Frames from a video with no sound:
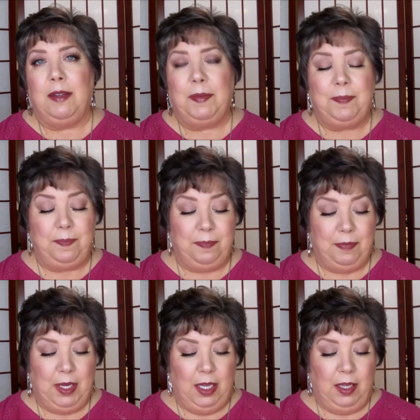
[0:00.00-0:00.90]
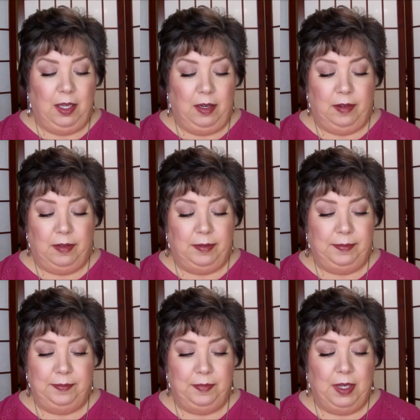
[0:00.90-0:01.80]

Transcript: of, you know, you